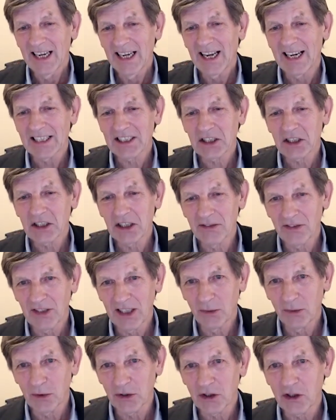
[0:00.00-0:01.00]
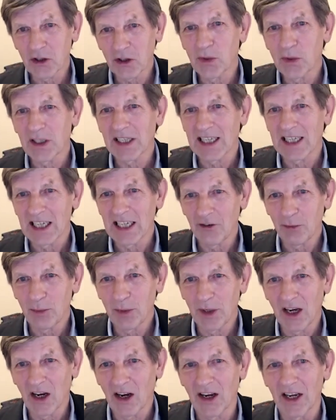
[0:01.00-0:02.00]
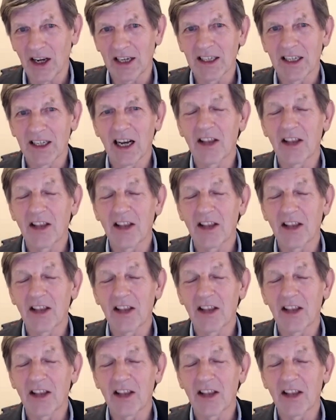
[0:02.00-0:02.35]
XIV was something they left behind